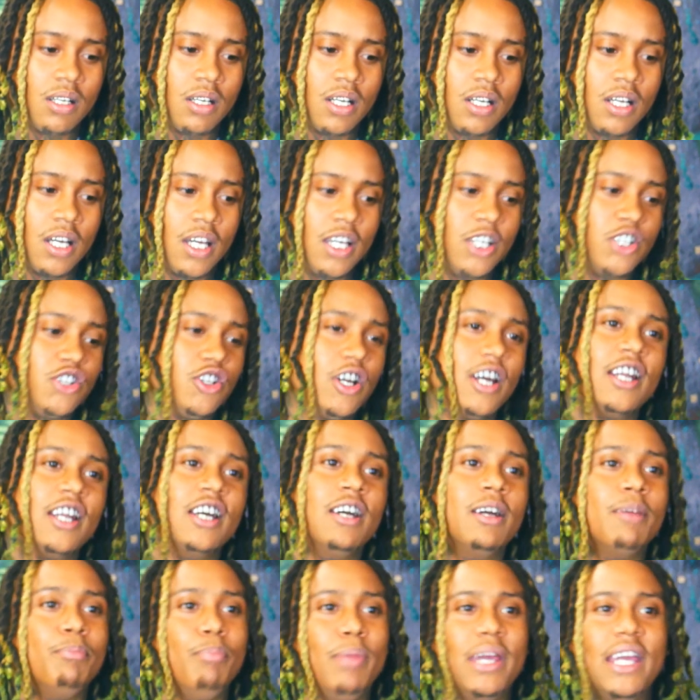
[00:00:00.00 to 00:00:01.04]
I ain't trying
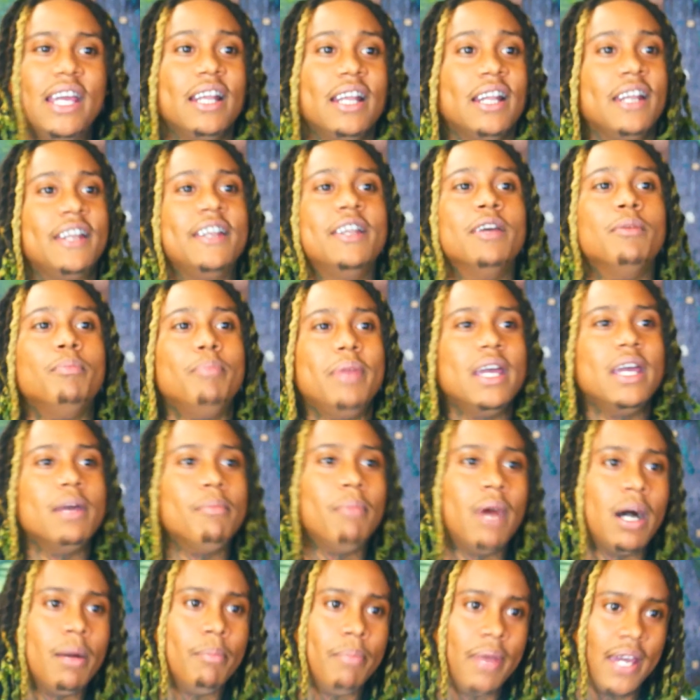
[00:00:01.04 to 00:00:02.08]
to be in
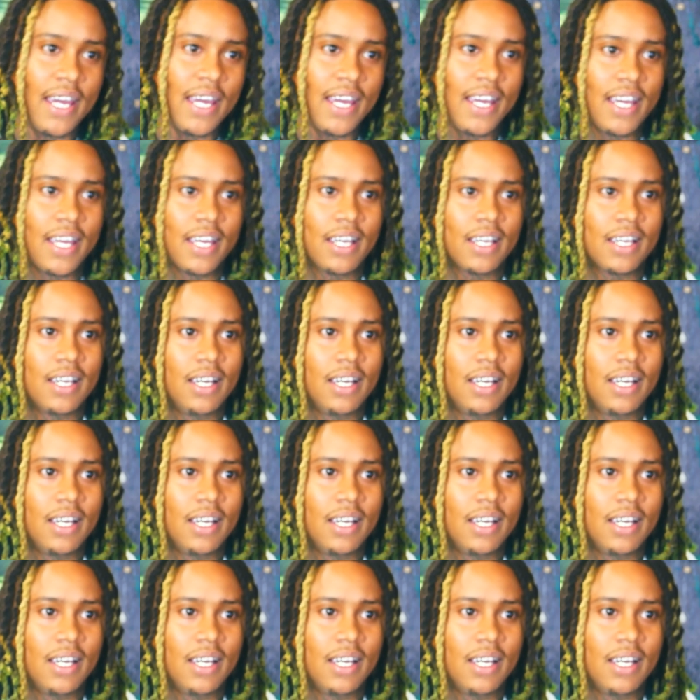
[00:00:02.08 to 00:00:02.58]
my bag.